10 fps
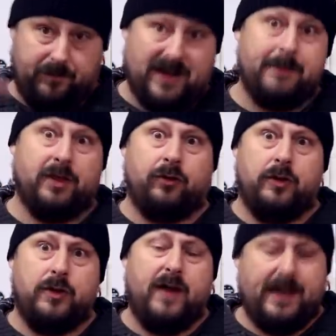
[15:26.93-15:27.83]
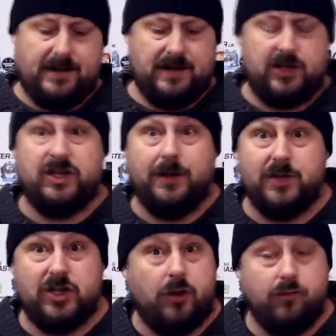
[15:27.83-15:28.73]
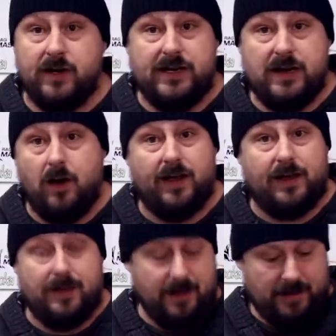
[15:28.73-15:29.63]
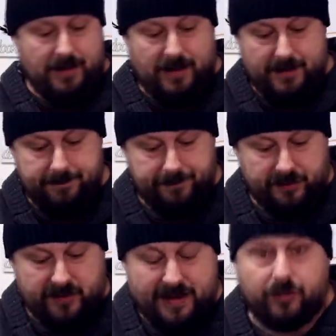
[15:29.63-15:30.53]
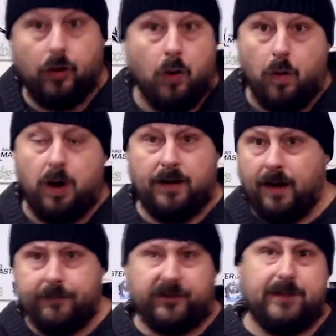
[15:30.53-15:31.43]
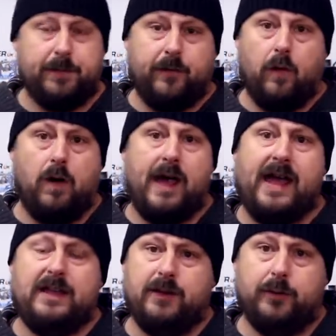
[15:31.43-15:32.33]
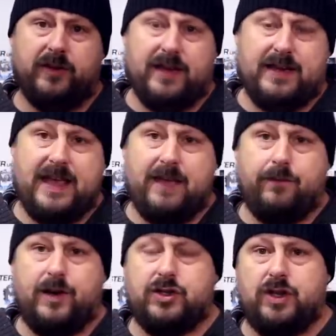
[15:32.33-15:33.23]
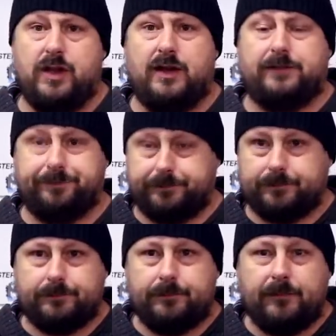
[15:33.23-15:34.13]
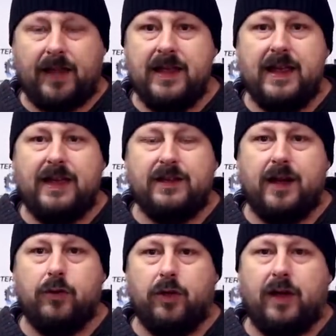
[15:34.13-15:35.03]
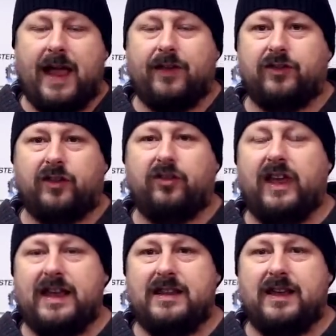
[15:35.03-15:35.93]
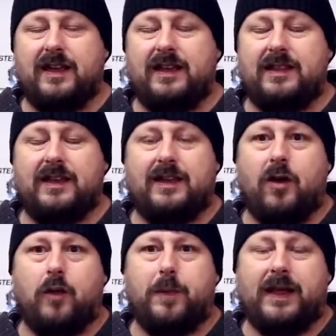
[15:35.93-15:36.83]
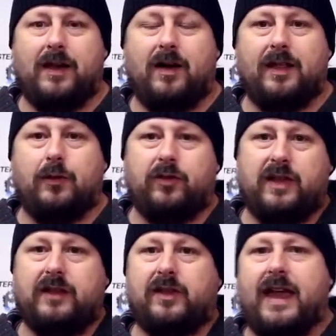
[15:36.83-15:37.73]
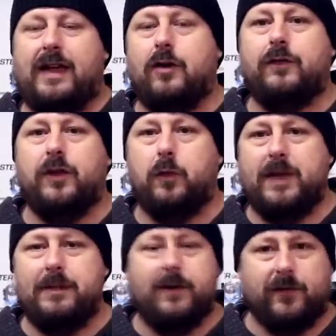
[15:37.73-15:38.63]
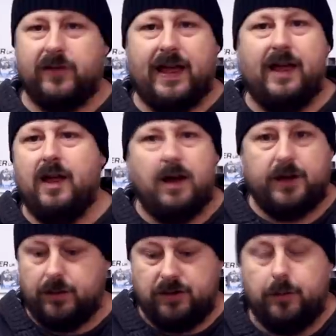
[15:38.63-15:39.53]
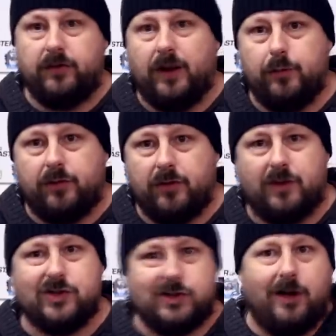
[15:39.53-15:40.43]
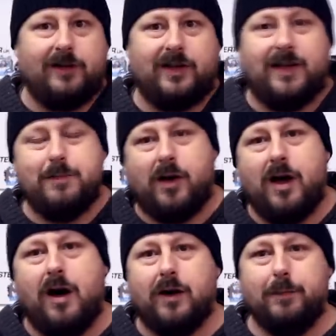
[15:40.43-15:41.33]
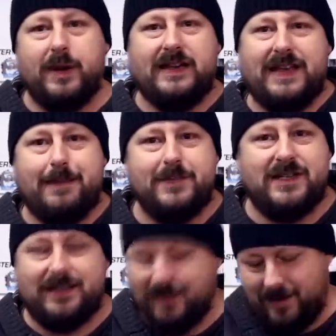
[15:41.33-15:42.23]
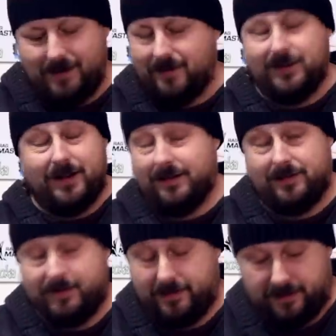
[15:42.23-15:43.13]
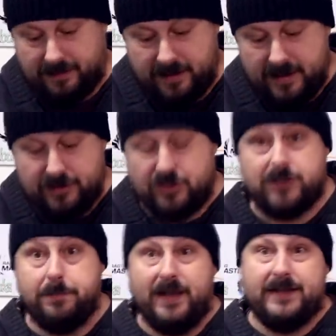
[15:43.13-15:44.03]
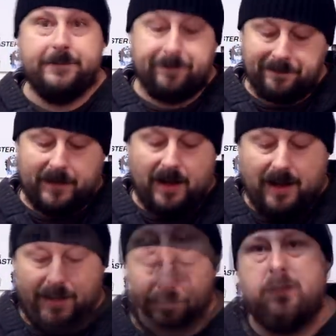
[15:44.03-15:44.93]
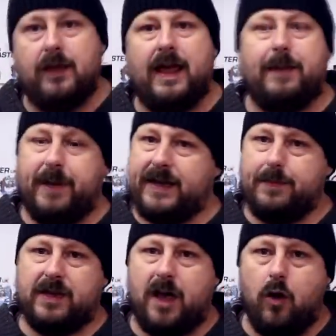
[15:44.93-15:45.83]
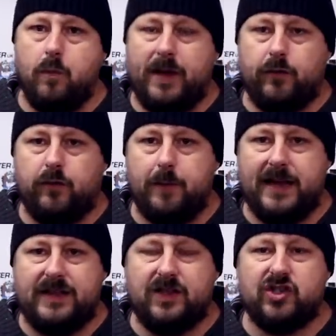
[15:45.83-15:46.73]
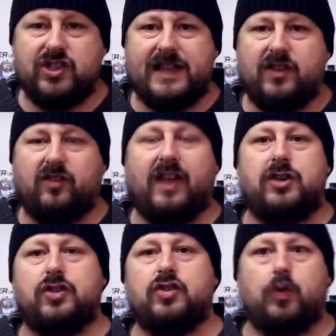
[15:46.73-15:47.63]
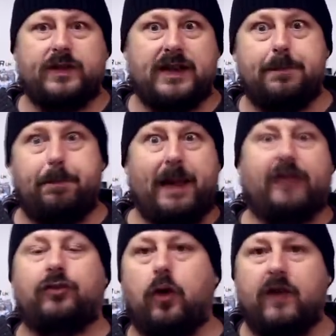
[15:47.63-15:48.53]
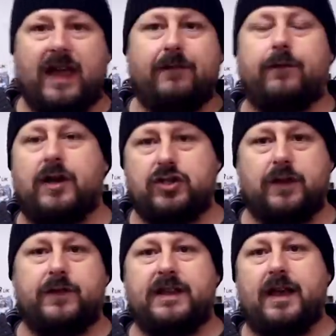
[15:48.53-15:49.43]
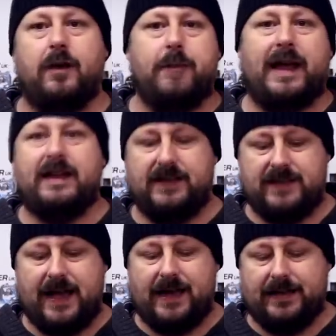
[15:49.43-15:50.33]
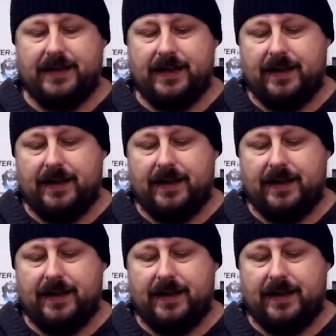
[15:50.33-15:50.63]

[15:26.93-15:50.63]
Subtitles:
coming through your air conditioning, which I really like. So that's cool. I've said before, I hate using any air freshener that, you know, that has to sit in the cockpit, like those things that hang off your wing mirrors and that. I don't use those because I just like to keep my car completely empty. It's just me. And picking up the gold medal for me in the scent section. So I did a best of air freshener video back in the day,